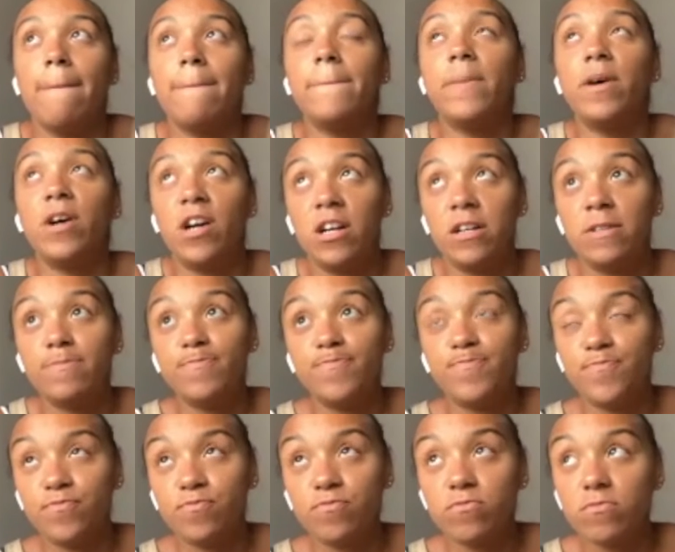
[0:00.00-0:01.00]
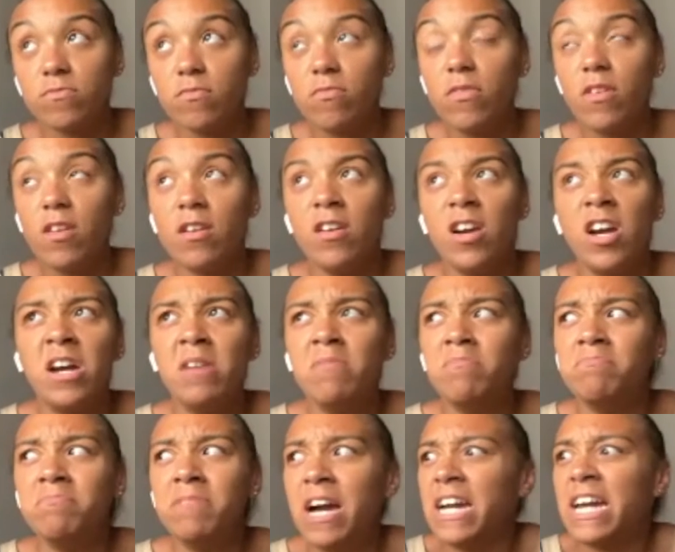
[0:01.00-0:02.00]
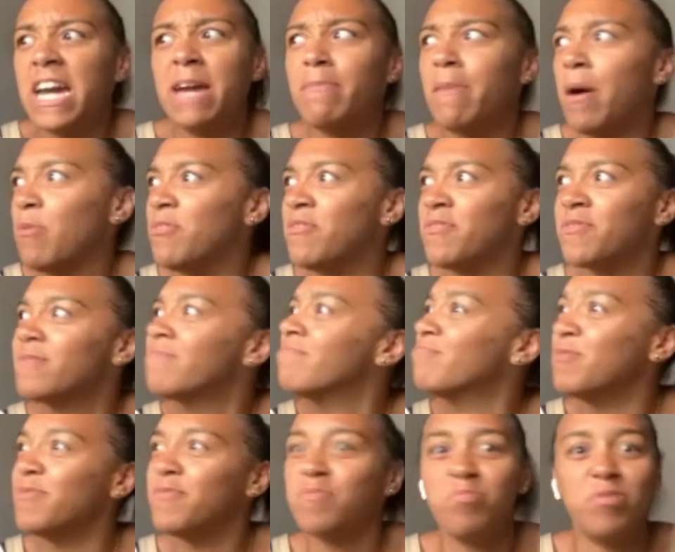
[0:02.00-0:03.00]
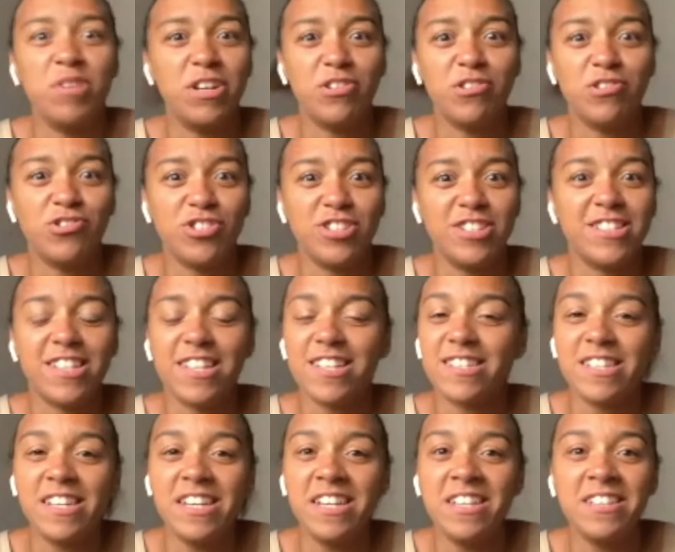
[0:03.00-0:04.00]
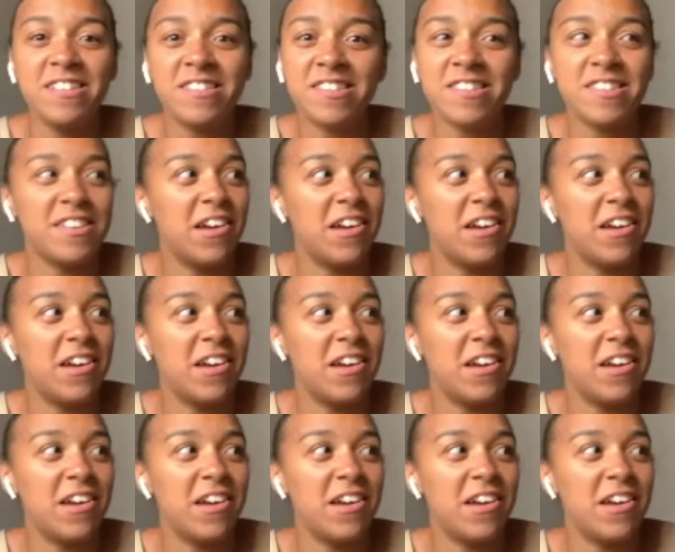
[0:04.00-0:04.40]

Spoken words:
But I came out with pretty good GCSEs.